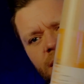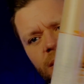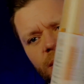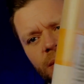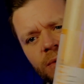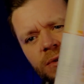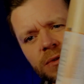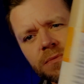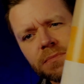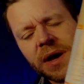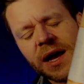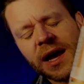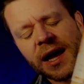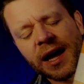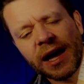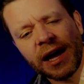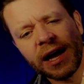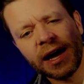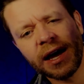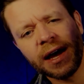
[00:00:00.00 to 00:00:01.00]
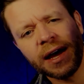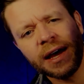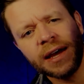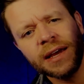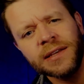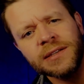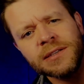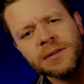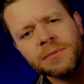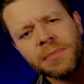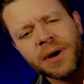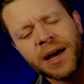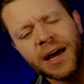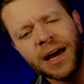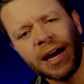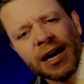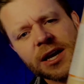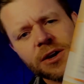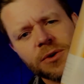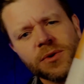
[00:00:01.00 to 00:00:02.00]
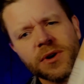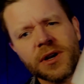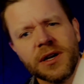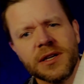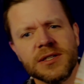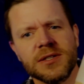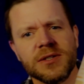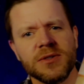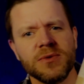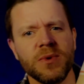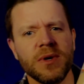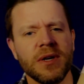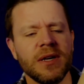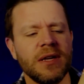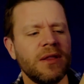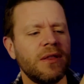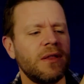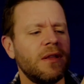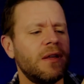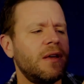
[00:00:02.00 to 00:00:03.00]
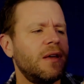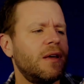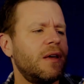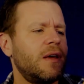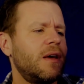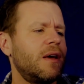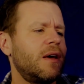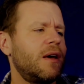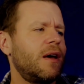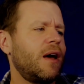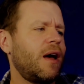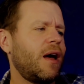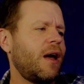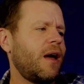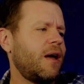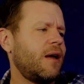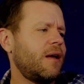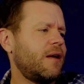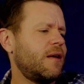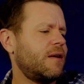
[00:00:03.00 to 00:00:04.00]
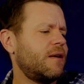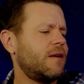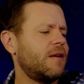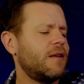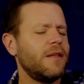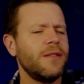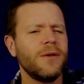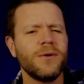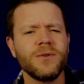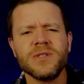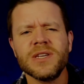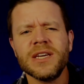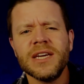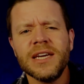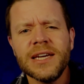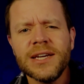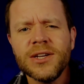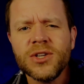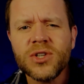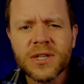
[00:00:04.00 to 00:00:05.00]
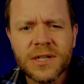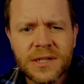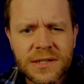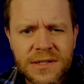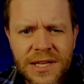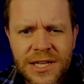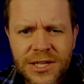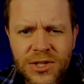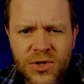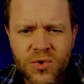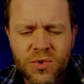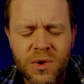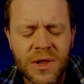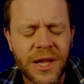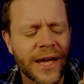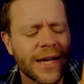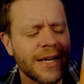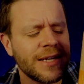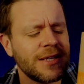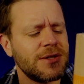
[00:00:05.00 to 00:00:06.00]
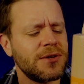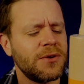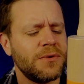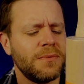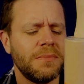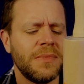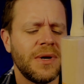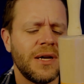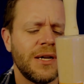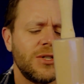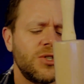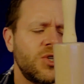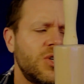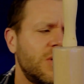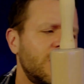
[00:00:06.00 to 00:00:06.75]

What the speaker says: those pies and pie crusts with. Those quiches that you like so much.